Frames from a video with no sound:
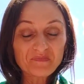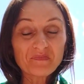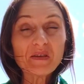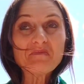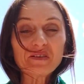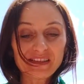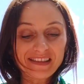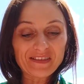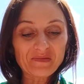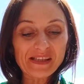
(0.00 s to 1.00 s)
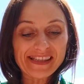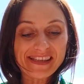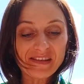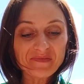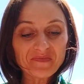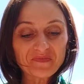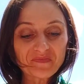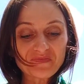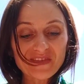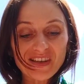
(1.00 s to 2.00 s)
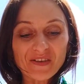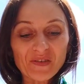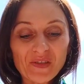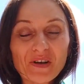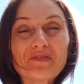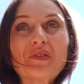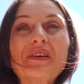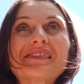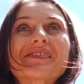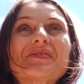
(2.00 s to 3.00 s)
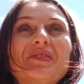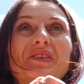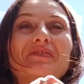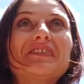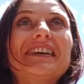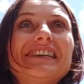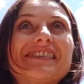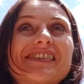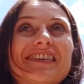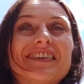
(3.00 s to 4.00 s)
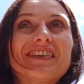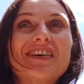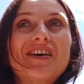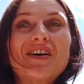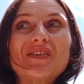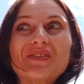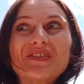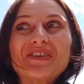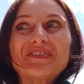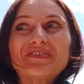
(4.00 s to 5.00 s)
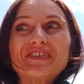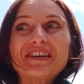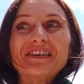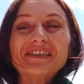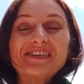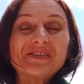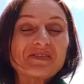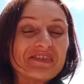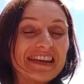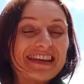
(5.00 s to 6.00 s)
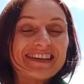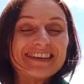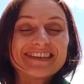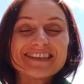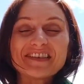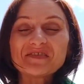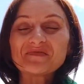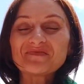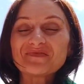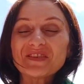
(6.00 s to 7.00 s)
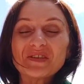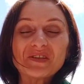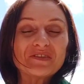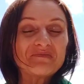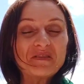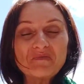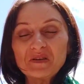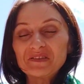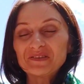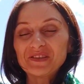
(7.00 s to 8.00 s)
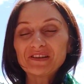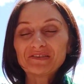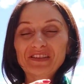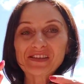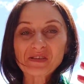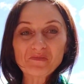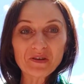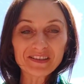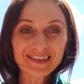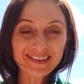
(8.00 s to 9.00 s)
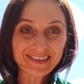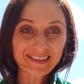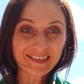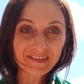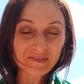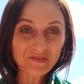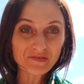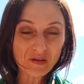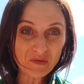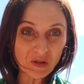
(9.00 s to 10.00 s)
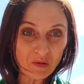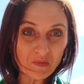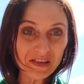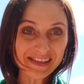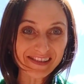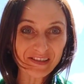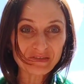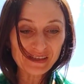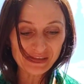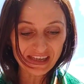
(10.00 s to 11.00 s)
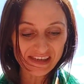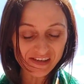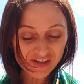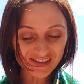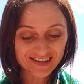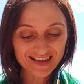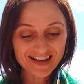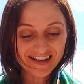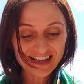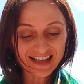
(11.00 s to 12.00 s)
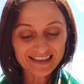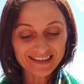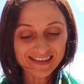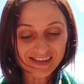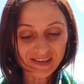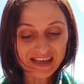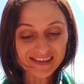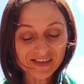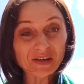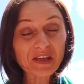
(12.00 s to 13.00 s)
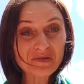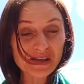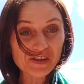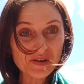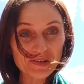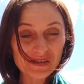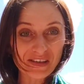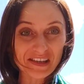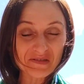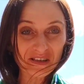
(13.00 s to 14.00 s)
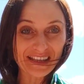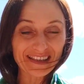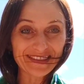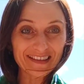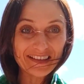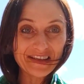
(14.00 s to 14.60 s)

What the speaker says: people into my team who love oils, who love nature, who love to create, who love people, who love the support from the community, who love education. And together we are strong. Together we can